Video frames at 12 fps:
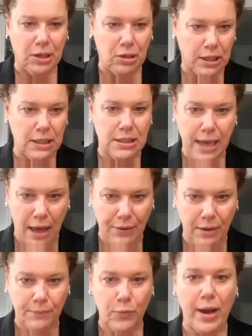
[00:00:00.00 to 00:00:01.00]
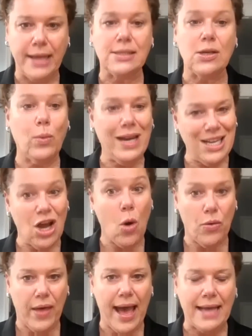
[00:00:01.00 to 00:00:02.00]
knocking together, right? So we know that.